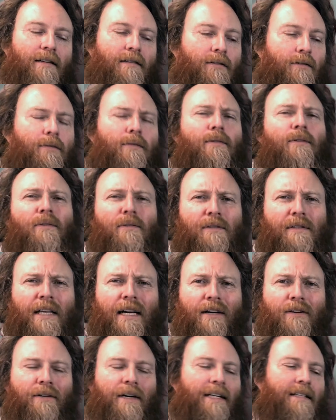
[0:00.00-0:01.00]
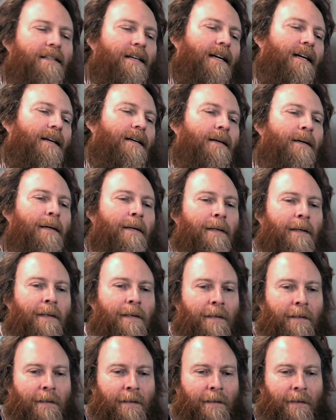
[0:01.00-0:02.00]
You would lose that great take.
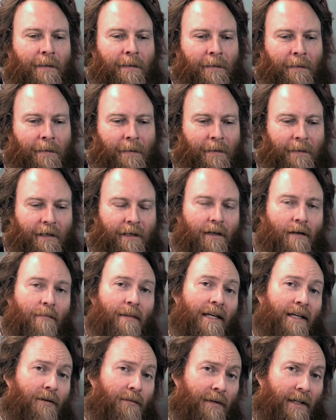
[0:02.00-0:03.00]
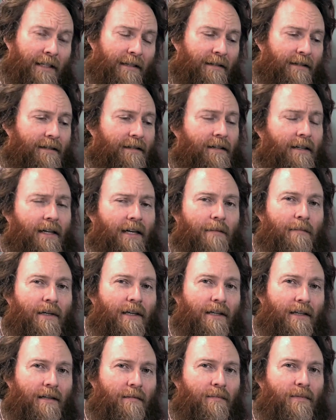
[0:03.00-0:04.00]
There are many reasons. I'm
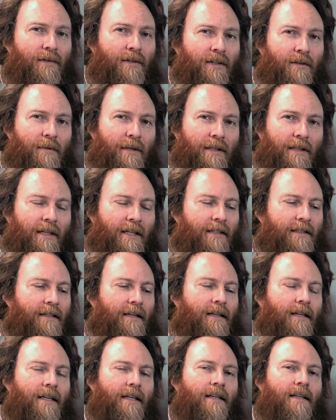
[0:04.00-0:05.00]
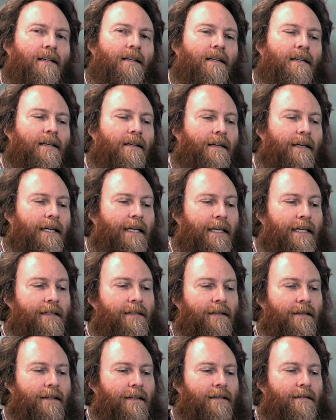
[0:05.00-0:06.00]
not going to bore you with a lot of talking and get
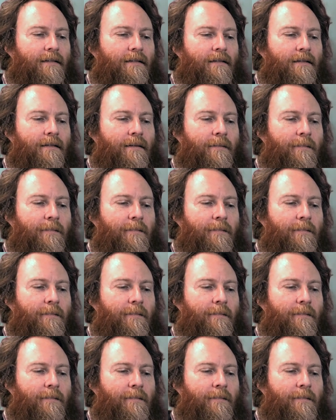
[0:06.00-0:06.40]
into this.